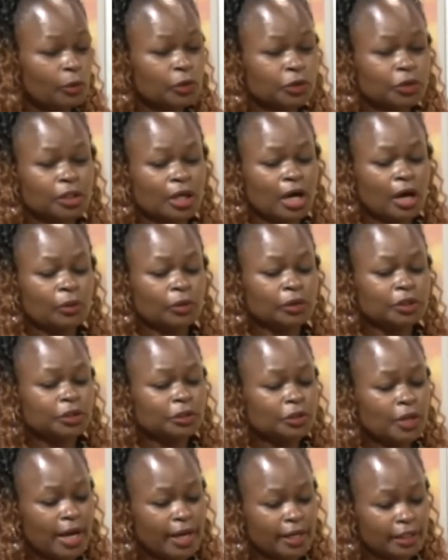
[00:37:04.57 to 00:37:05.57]
I would, I
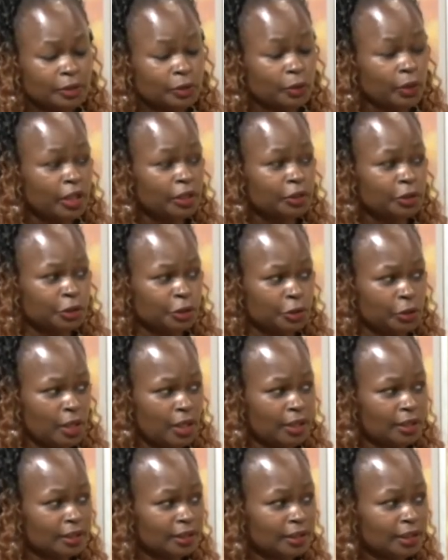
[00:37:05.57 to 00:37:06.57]
would try to
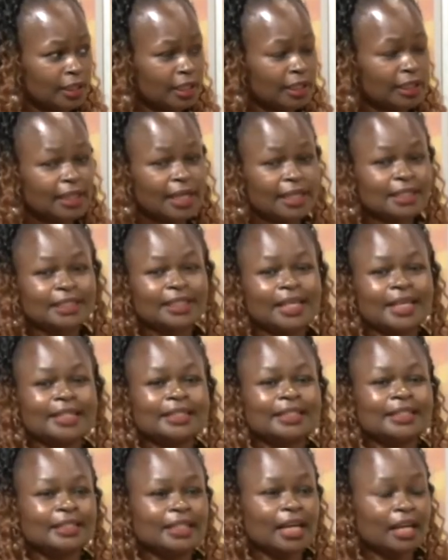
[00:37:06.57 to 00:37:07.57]
ensure that there
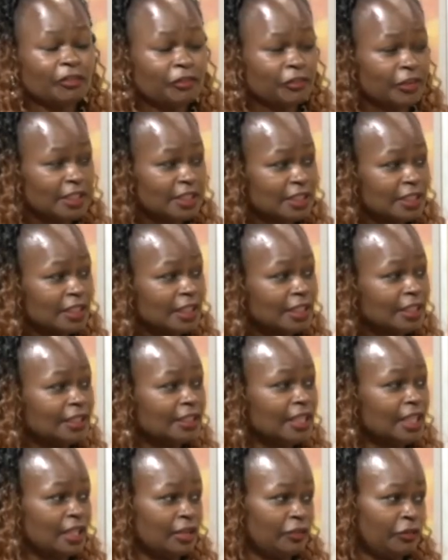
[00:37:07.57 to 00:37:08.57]
is service
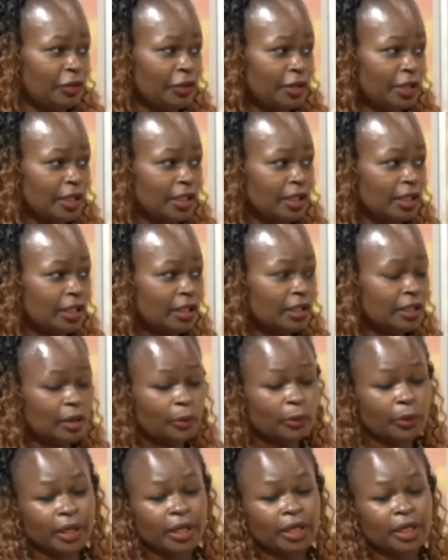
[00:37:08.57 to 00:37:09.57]
delivery
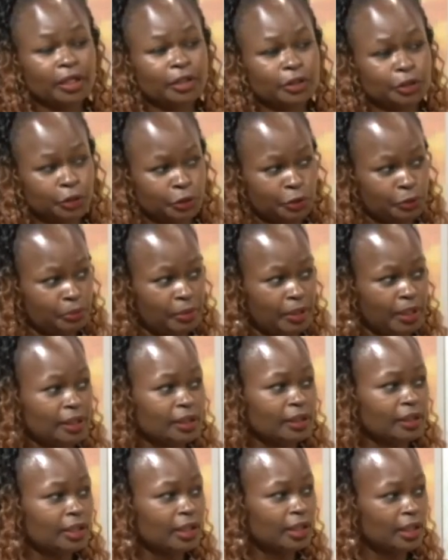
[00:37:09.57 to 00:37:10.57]
the way it should
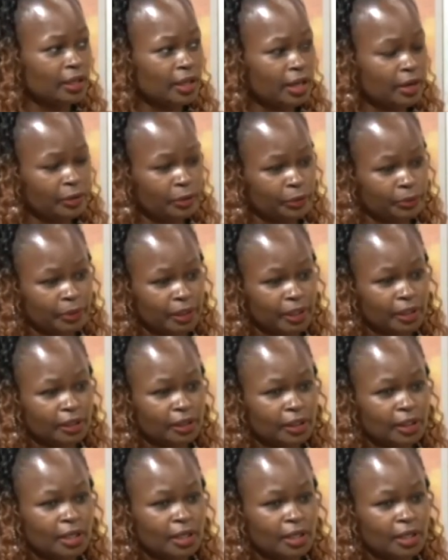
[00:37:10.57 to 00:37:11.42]
be okay. in Nairobi.